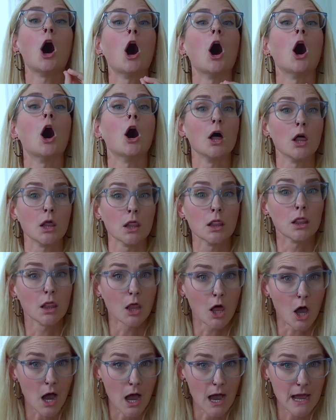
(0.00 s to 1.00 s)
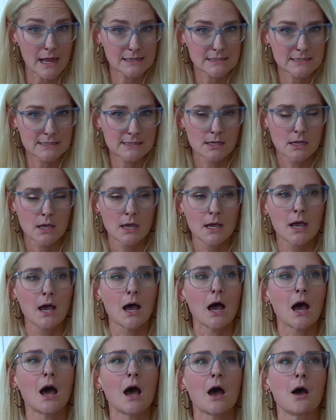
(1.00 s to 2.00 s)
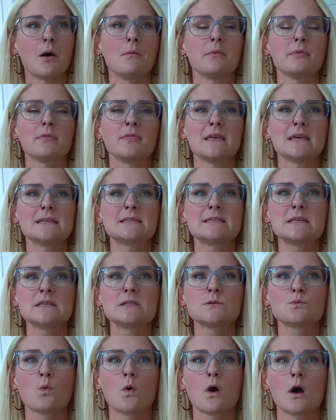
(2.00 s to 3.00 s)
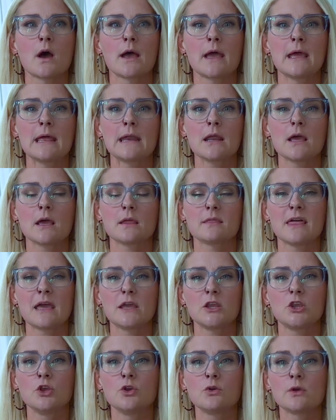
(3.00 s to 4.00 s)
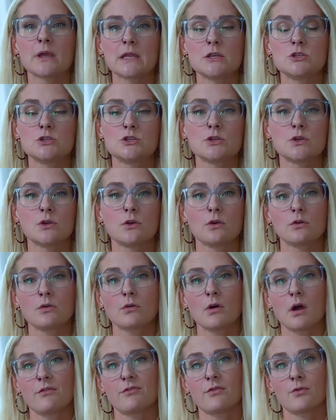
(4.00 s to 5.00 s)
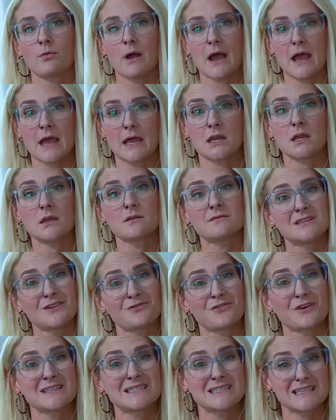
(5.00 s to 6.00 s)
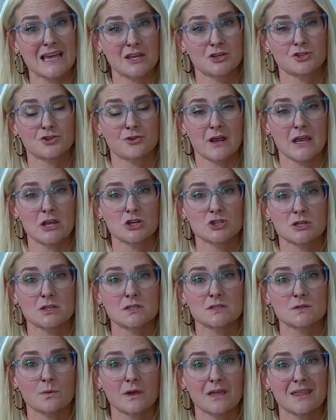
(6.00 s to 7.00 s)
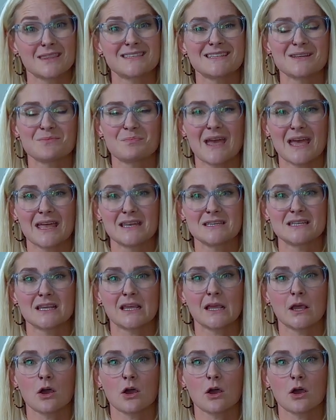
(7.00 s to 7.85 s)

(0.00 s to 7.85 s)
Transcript: a lot. This is one that you can do a variety of different saturations with depending